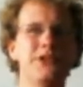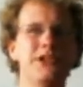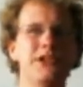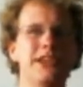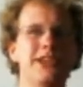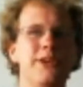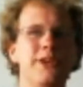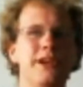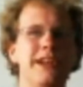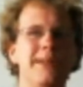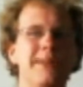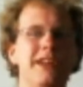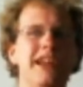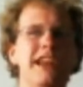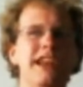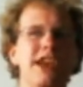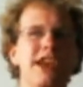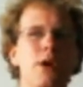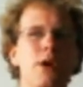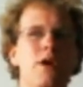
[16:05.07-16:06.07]
Security, but
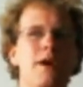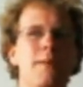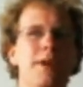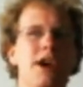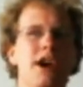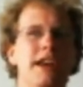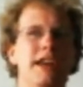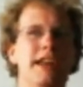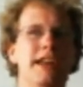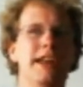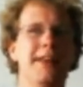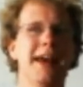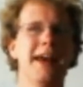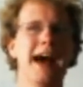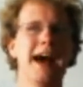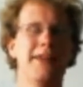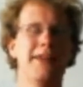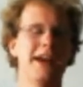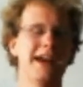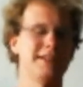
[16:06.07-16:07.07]
I know I'm not getting
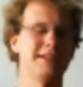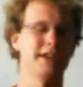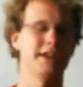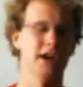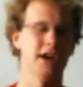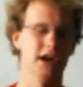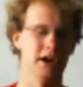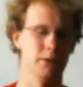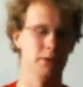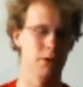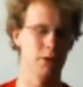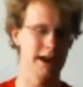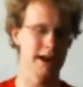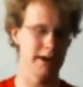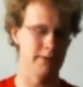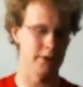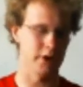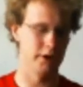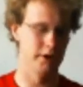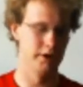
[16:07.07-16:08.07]
that. That's gone.
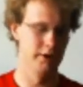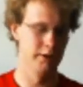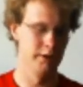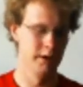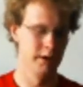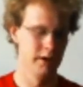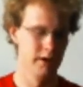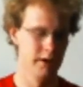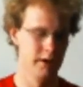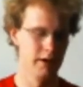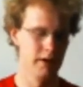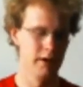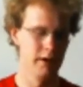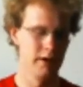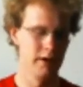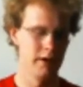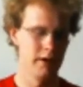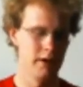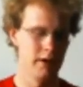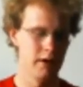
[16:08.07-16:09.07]
Whatever.
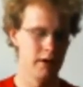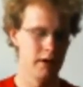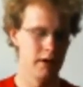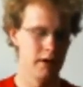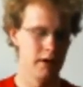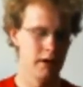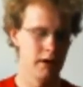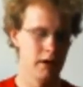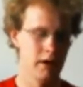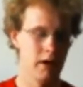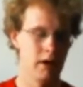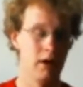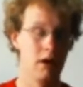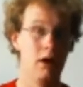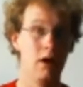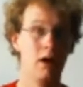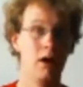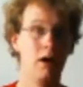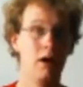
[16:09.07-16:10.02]
I had a pension, but